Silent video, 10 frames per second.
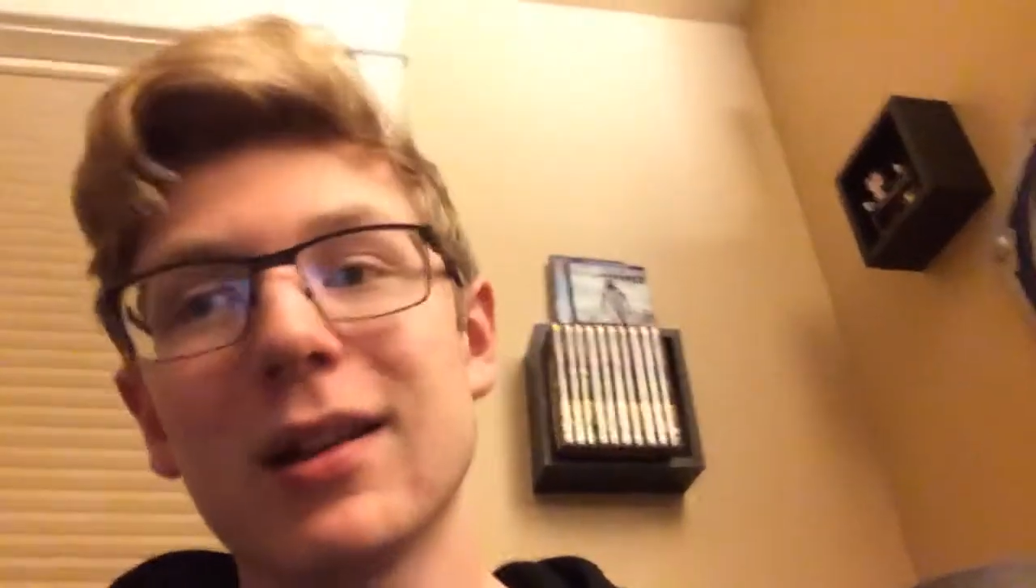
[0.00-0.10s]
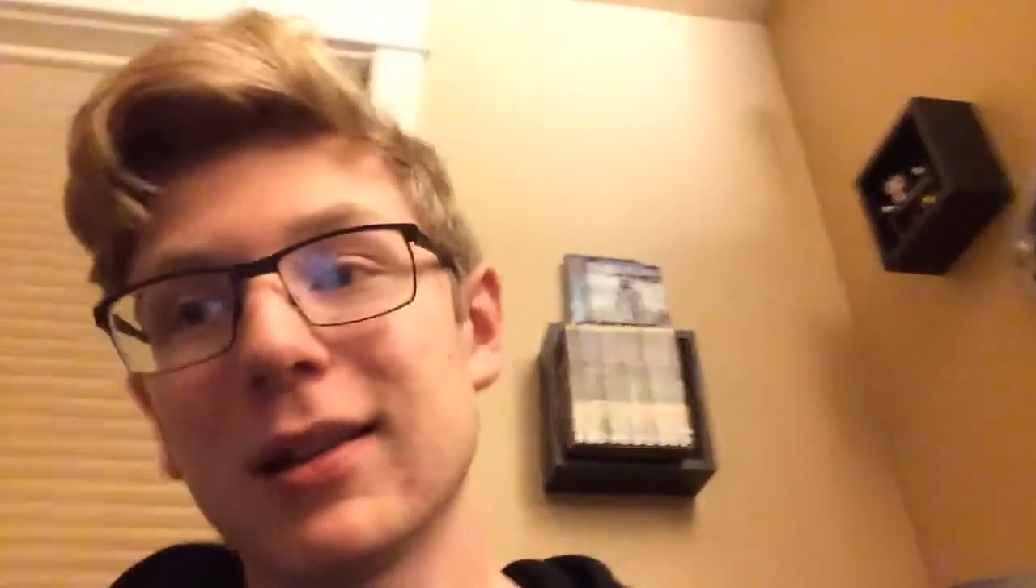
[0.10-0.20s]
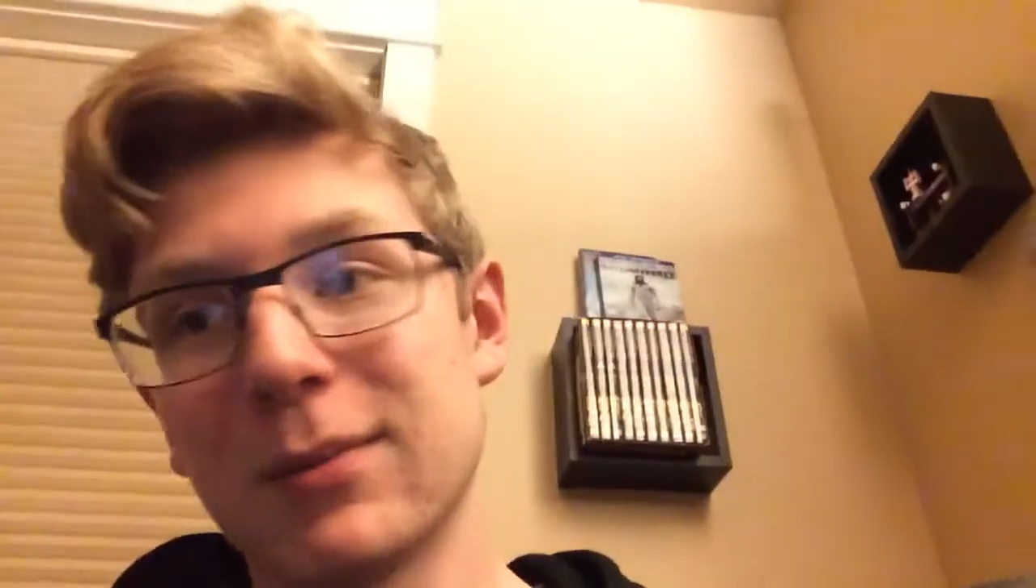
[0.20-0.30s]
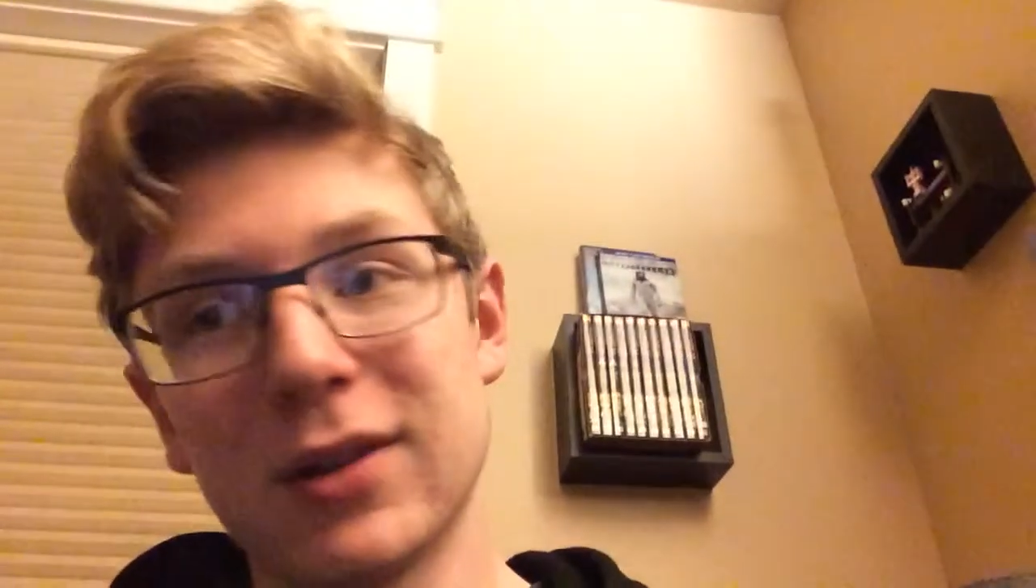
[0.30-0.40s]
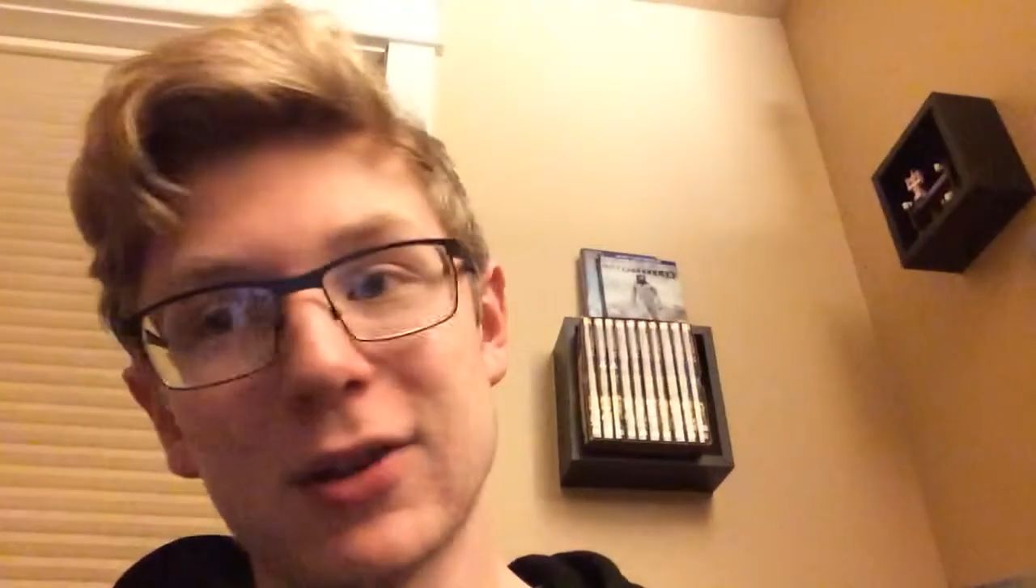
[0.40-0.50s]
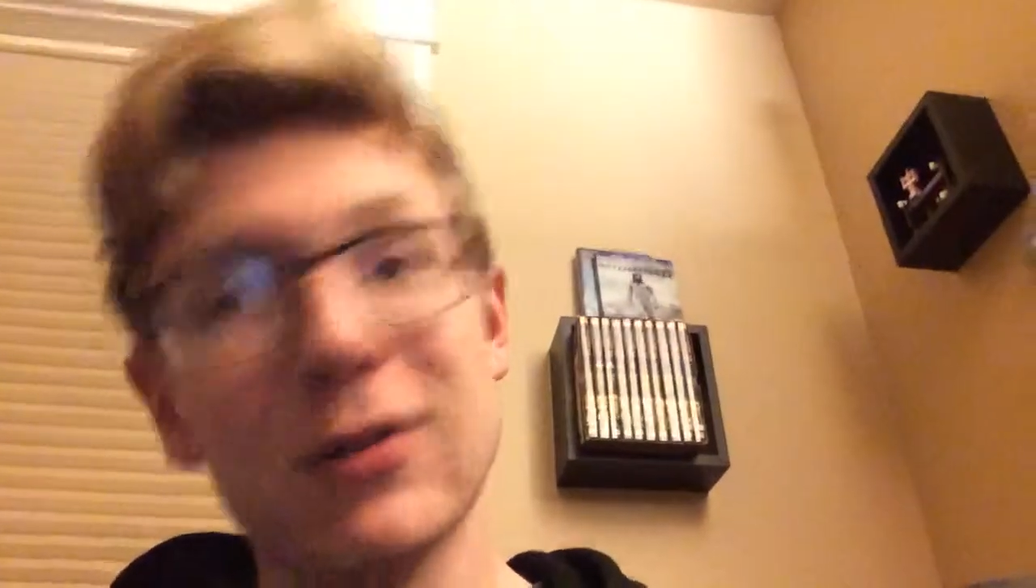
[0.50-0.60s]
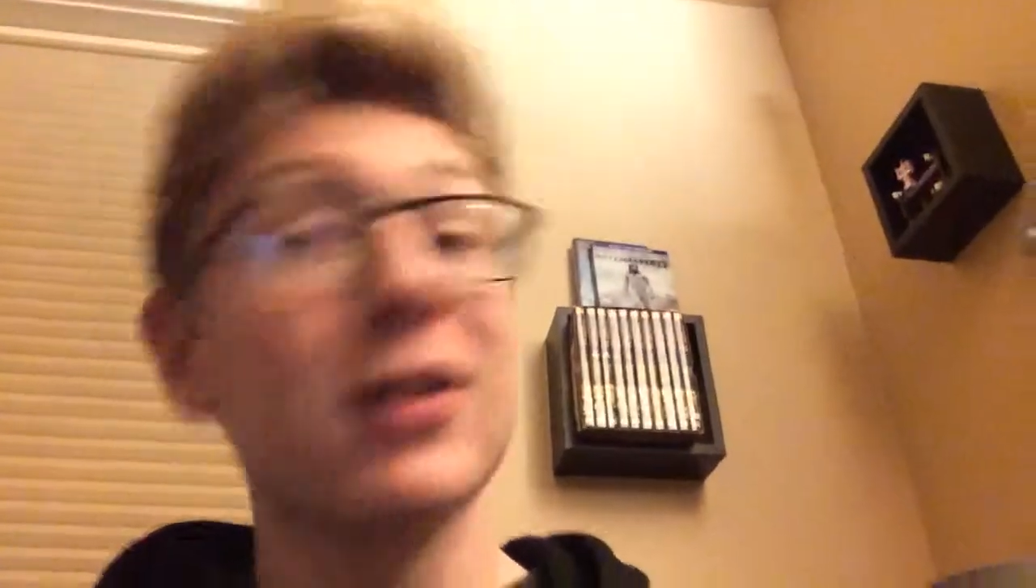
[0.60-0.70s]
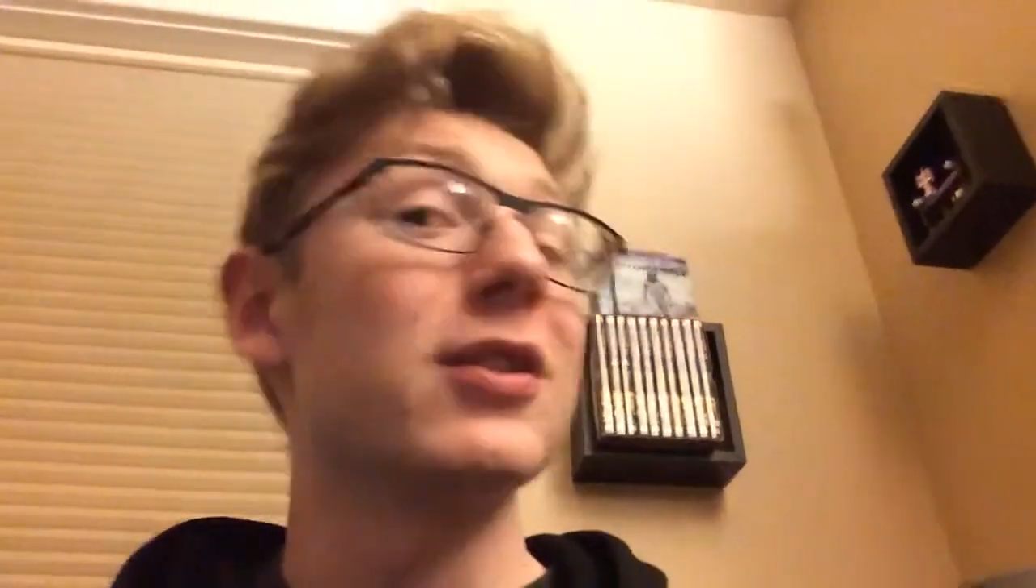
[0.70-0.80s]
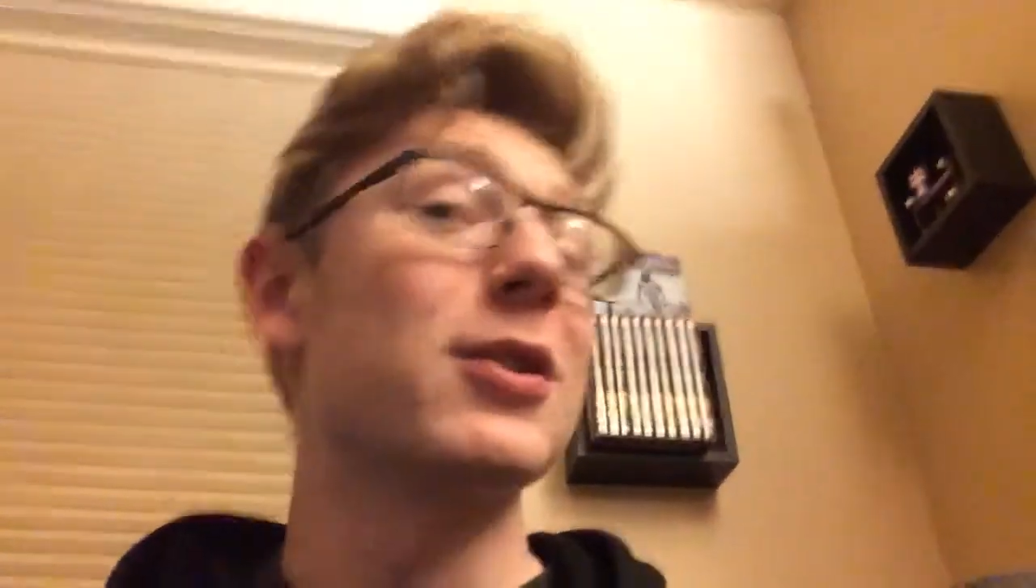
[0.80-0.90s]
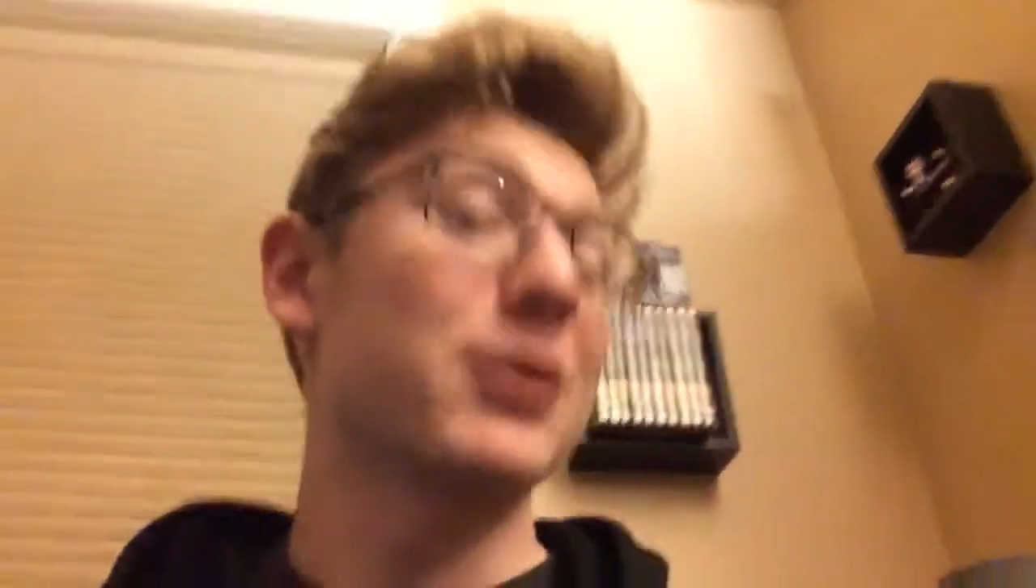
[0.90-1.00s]
let me know.
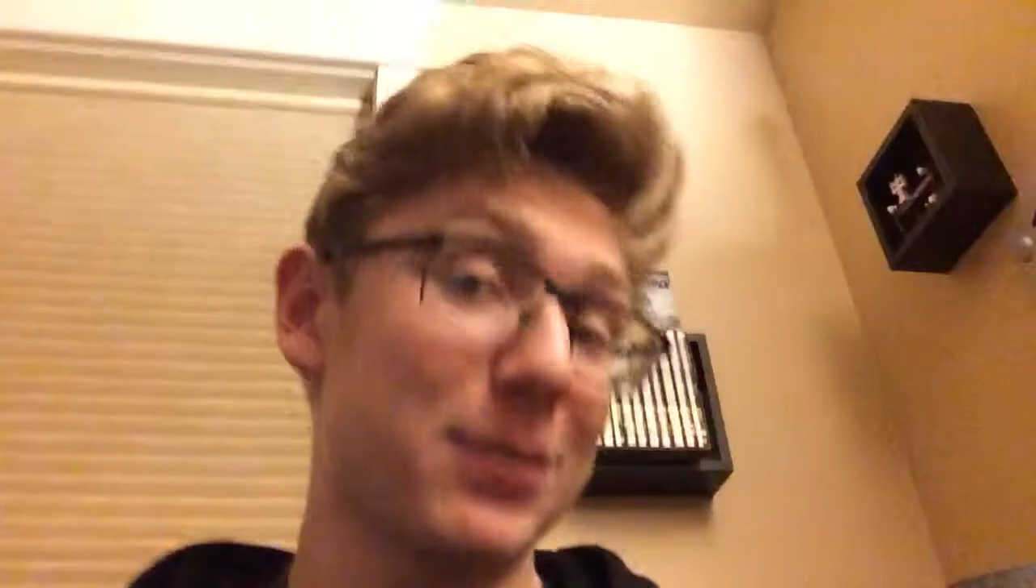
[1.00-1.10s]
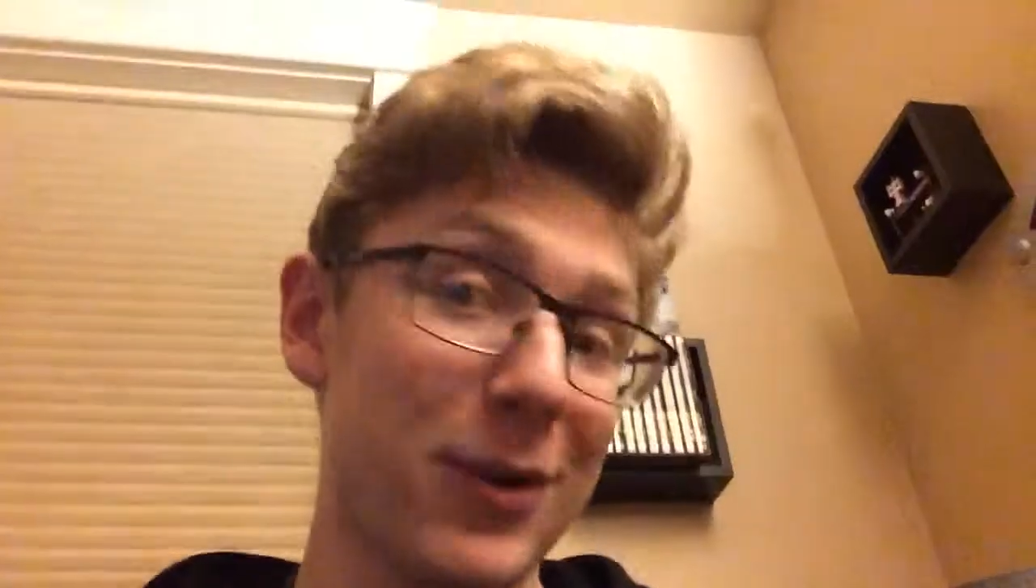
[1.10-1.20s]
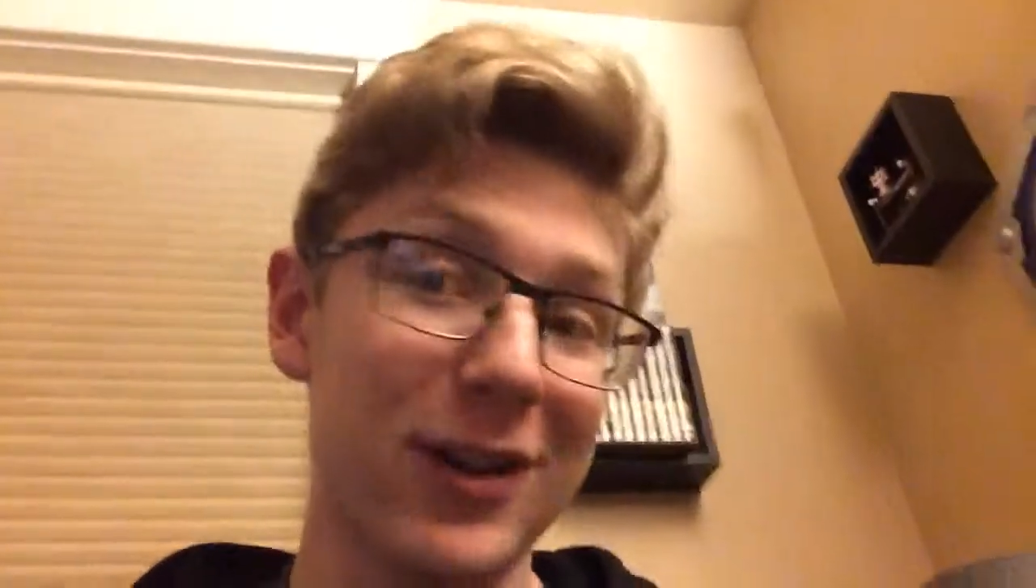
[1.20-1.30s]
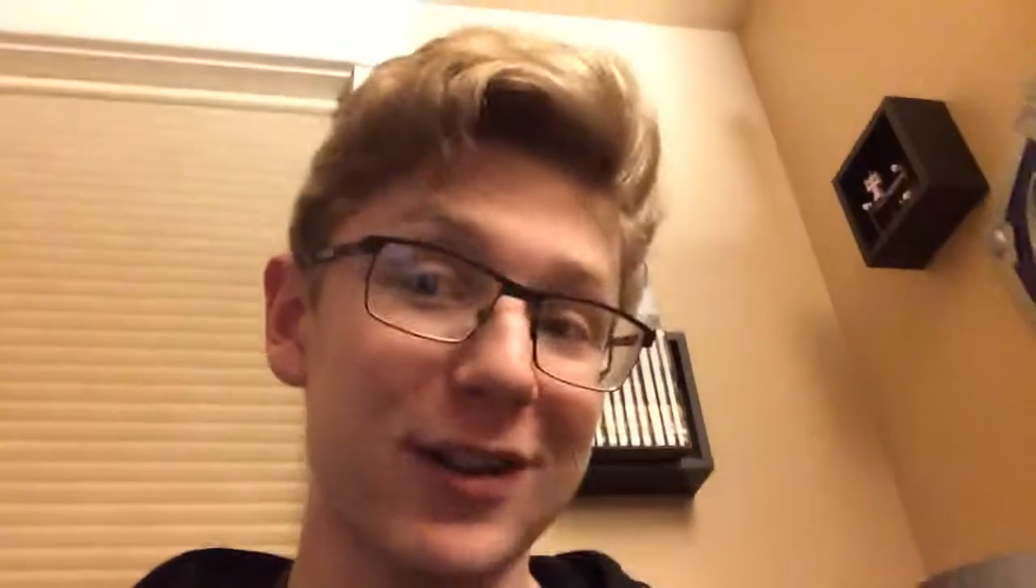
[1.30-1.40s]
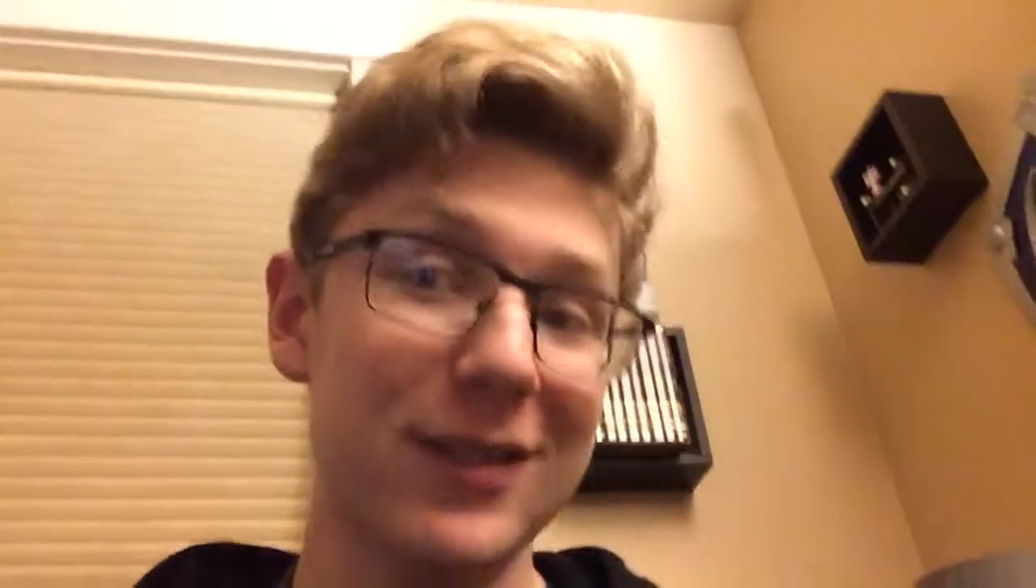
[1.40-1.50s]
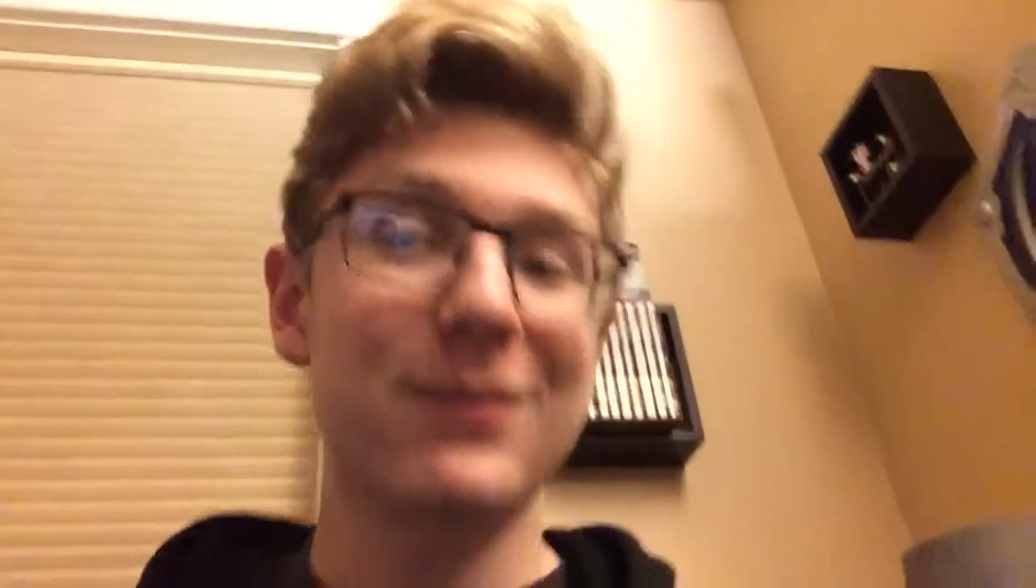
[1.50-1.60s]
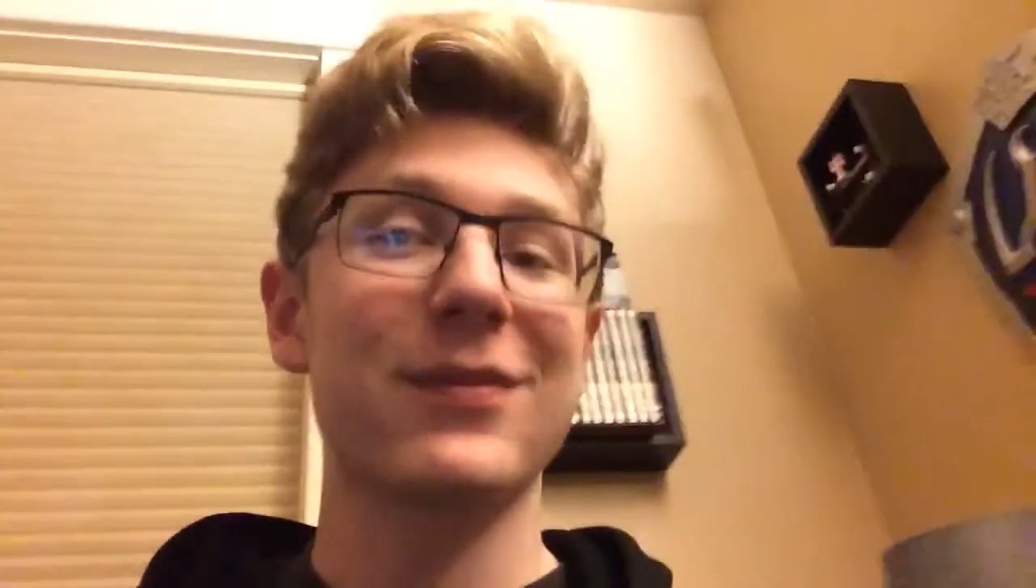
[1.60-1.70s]
Don't spoil it.